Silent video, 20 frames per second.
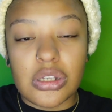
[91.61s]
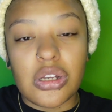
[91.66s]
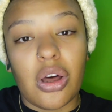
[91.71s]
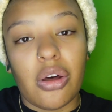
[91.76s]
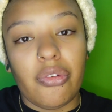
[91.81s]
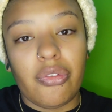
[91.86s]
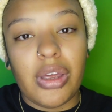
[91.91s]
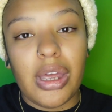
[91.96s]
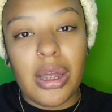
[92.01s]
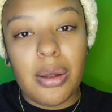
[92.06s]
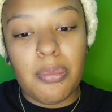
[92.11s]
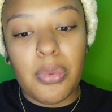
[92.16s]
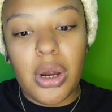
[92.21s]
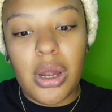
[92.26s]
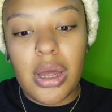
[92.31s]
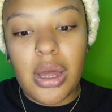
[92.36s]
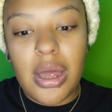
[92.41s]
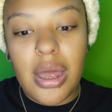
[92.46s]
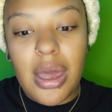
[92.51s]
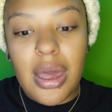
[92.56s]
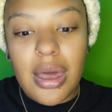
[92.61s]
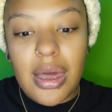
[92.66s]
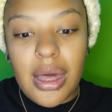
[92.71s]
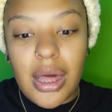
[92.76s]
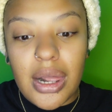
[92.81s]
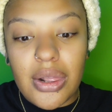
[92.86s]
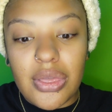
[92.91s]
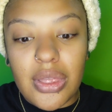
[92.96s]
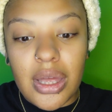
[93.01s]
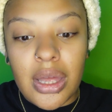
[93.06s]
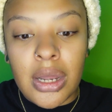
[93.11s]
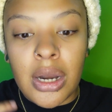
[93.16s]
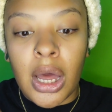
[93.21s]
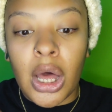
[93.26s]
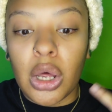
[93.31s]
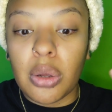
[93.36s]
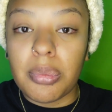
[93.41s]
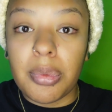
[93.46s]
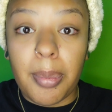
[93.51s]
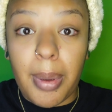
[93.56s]
off camera, and then
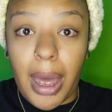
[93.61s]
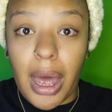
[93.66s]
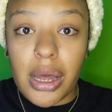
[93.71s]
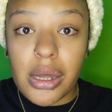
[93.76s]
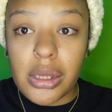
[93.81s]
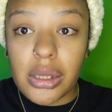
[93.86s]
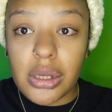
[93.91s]
I'll be back